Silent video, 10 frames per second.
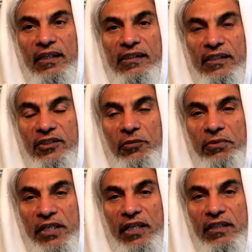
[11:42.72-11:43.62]
is
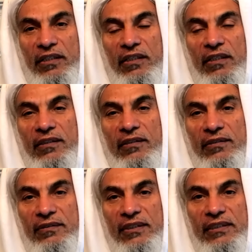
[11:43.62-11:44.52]
obtained
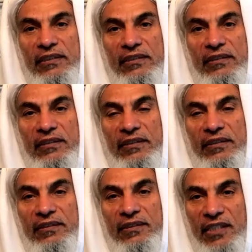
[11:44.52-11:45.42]
through this
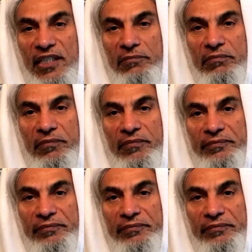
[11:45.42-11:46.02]
scheme,